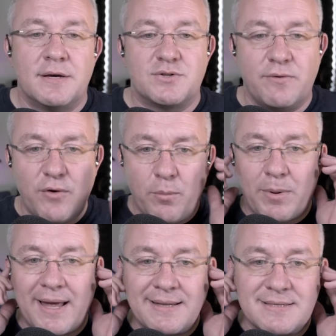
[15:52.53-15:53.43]
So if your
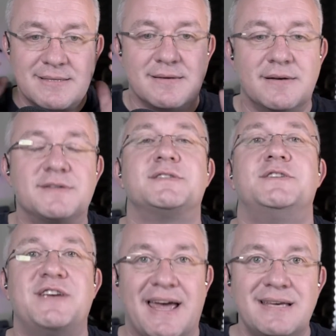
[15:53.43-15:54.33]
plans
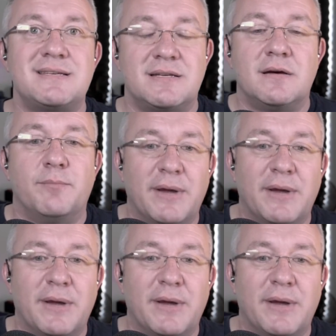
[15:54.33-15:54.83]
suggest,